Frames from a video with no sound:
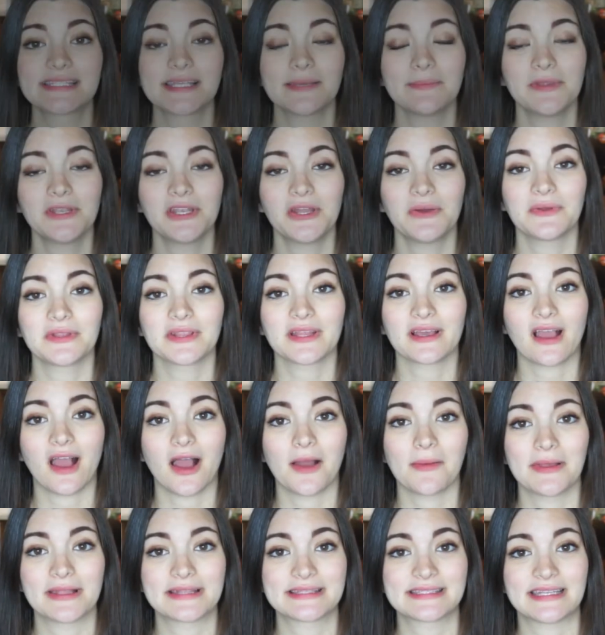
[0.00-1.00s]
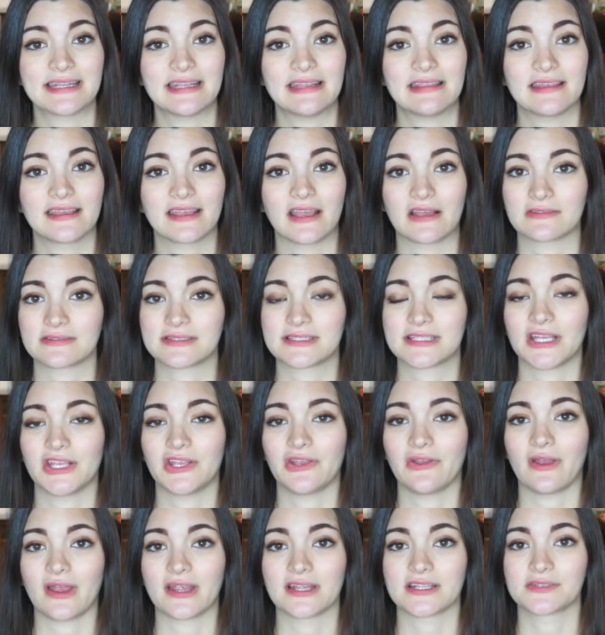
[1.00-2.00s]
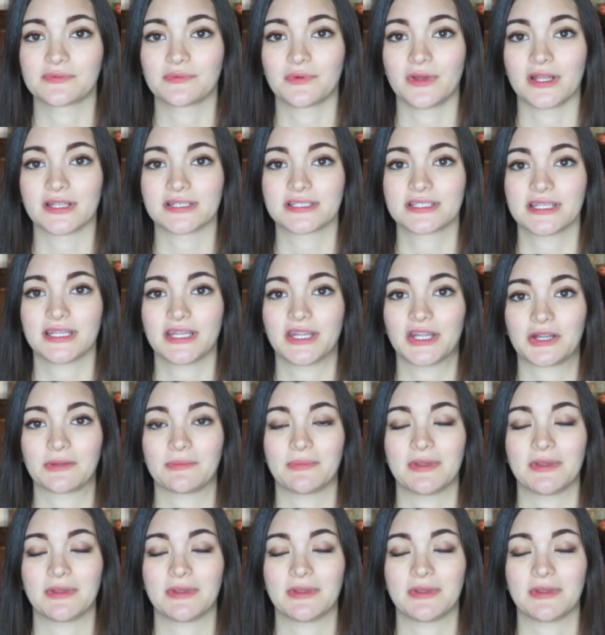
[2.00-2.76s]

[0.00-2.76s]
let me know in the comments anything else that you guys want to hear